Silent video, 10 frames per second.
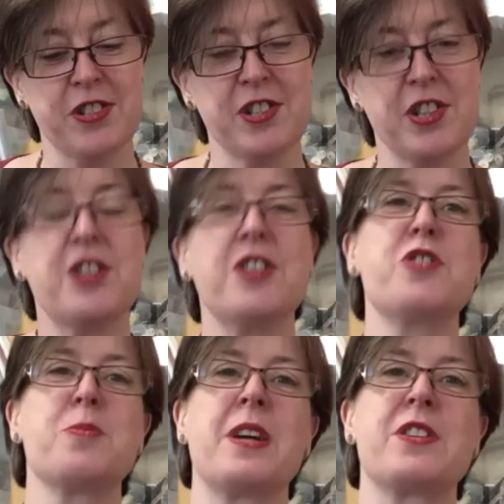a huge
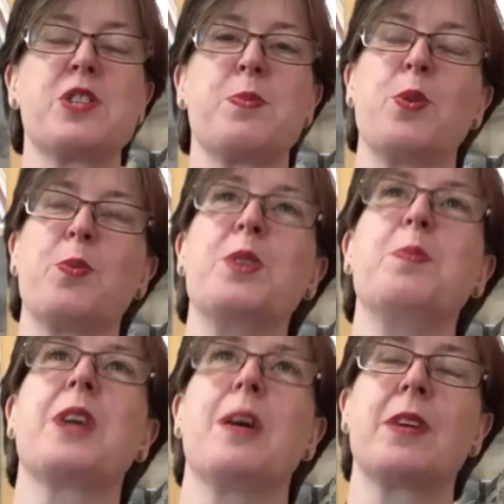amount of support. When you
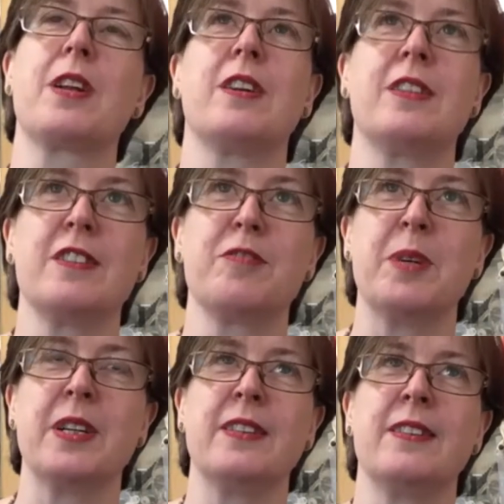become a client of
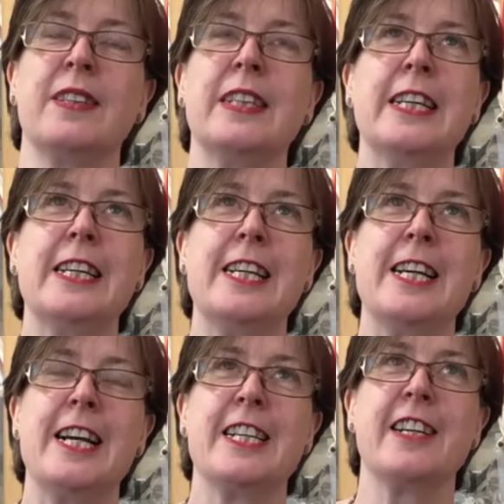mine,
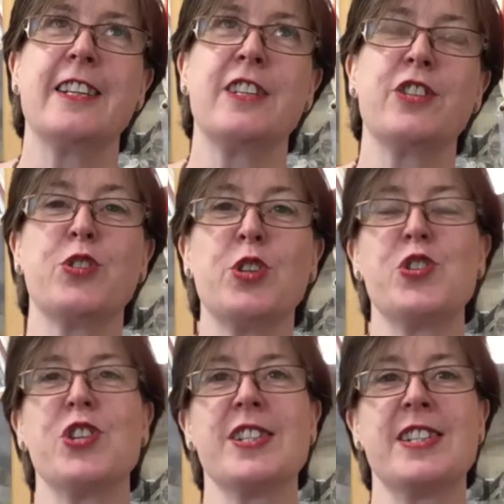you're not
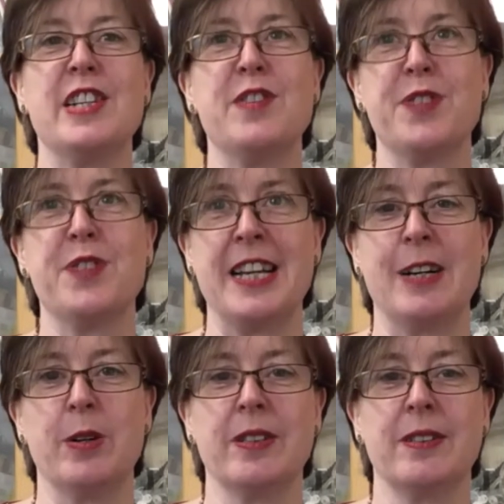just here for the
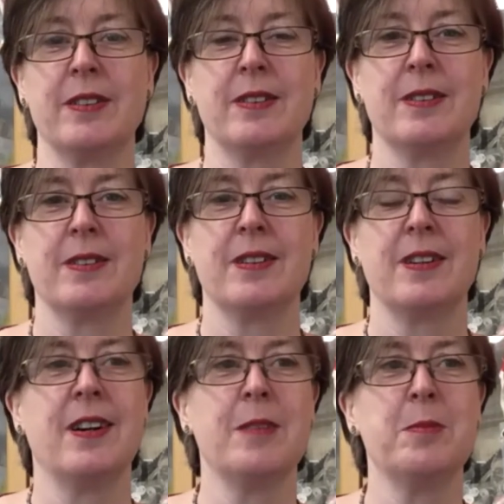hour.
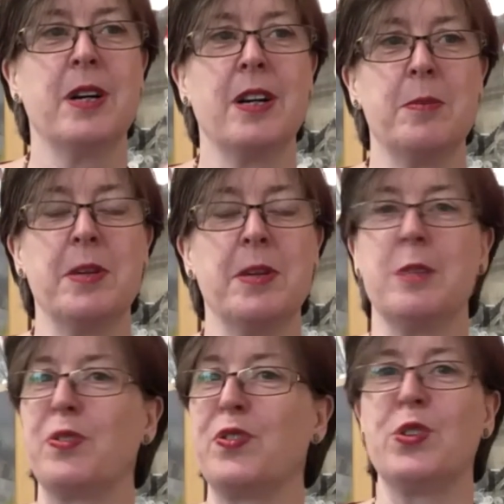I'm here
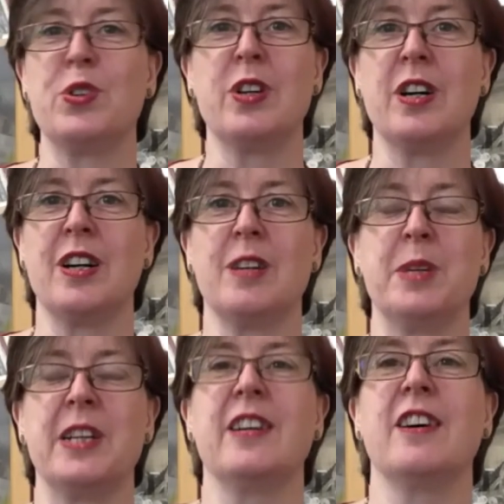before, I'm
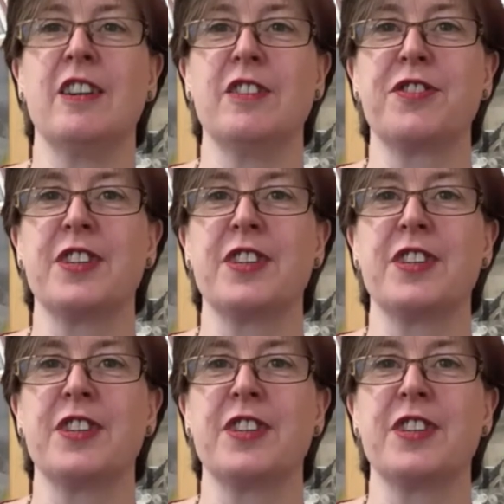here after.